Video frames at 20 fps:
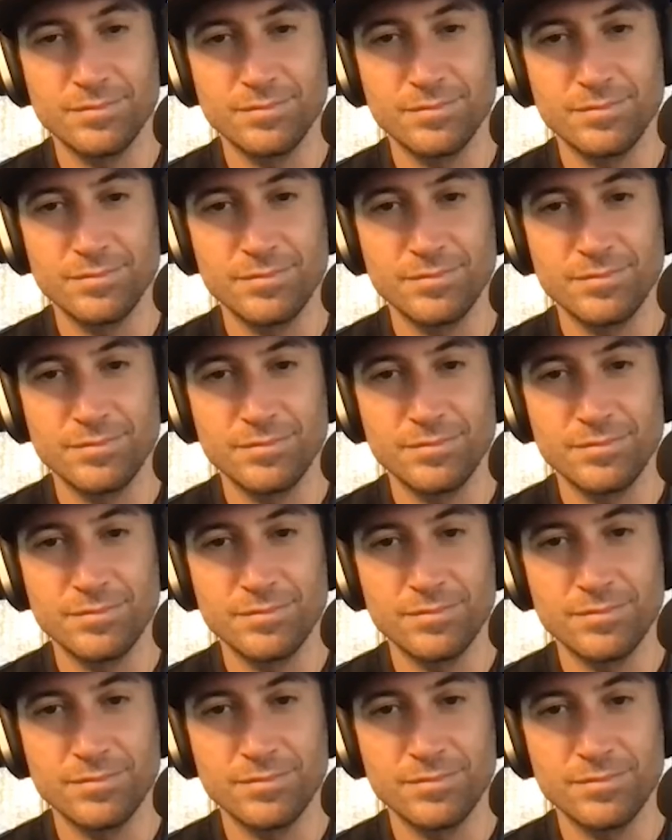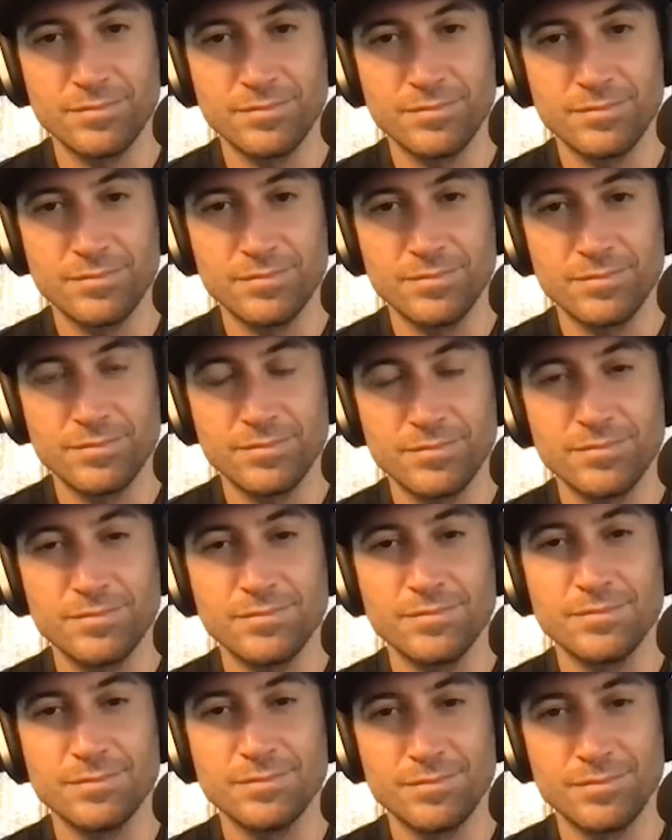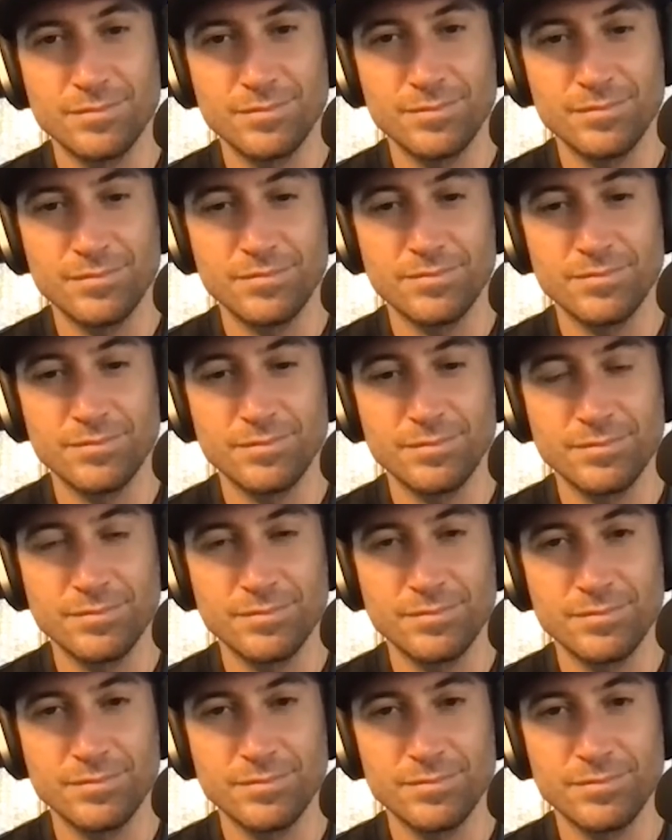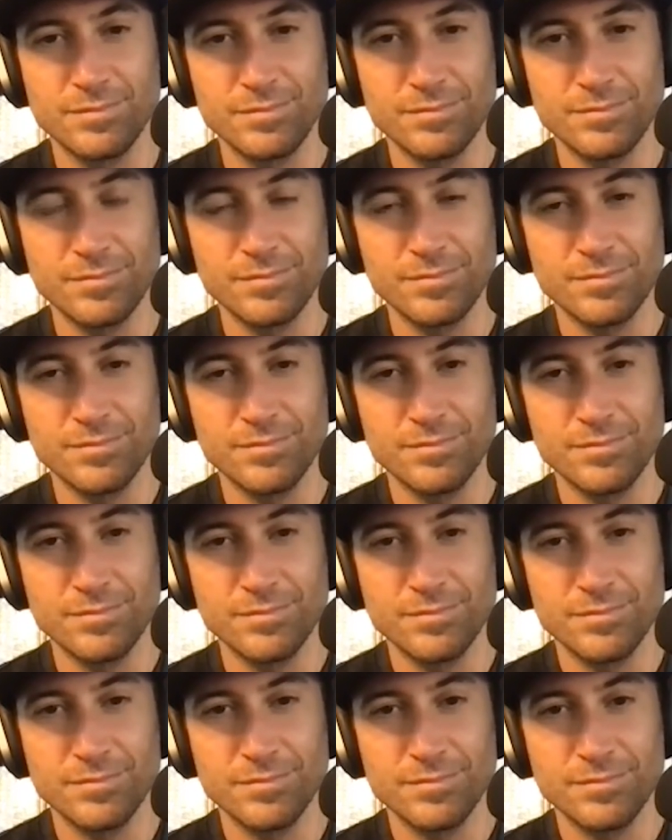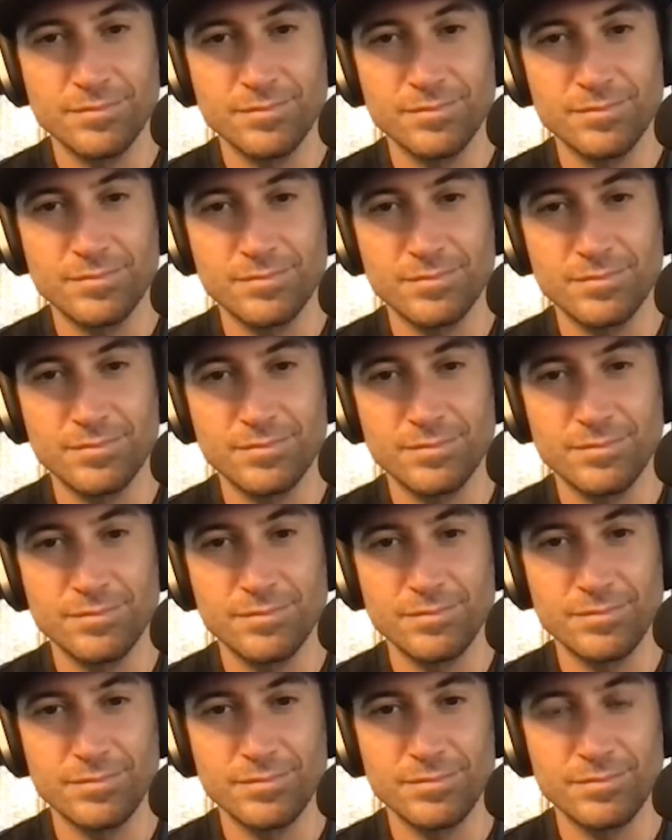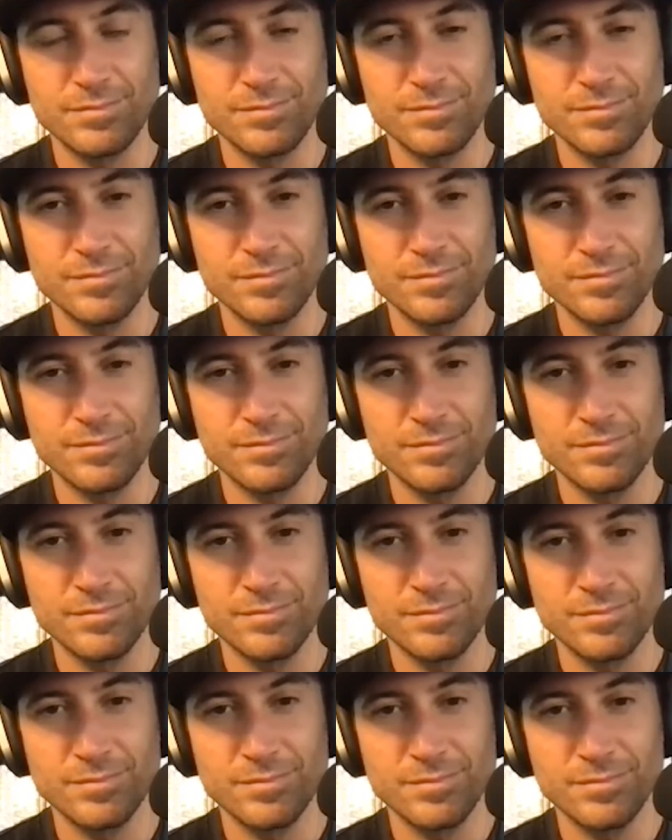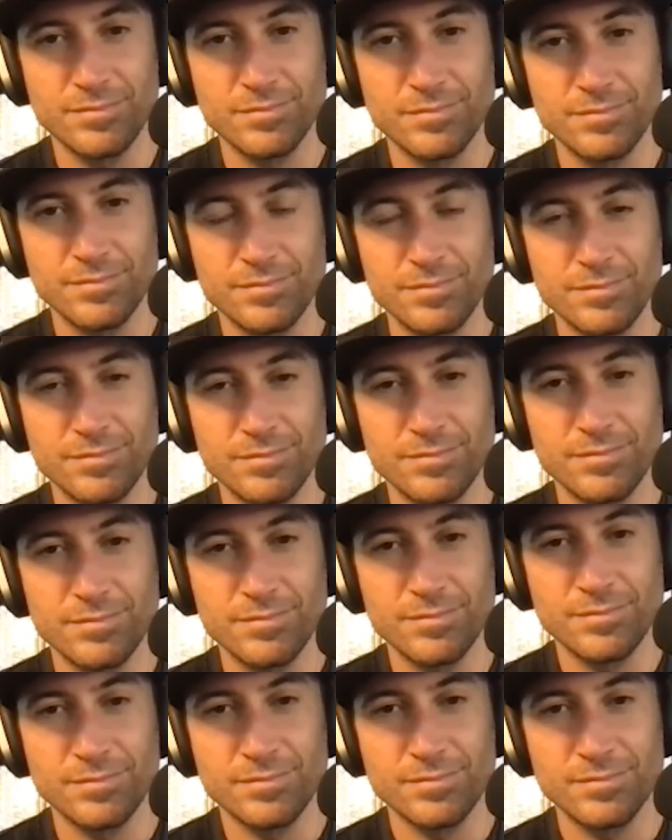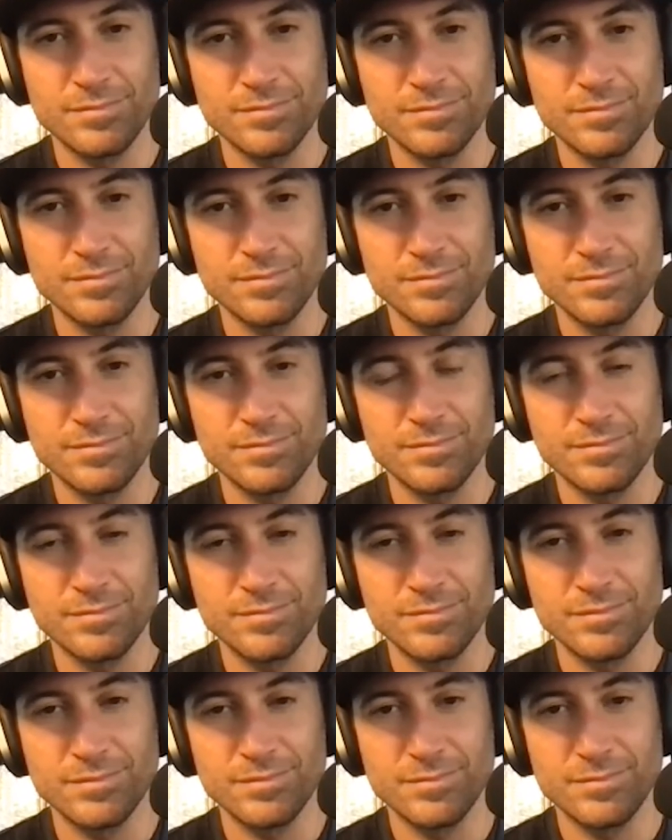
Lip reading: No words are spoken by the person on screen.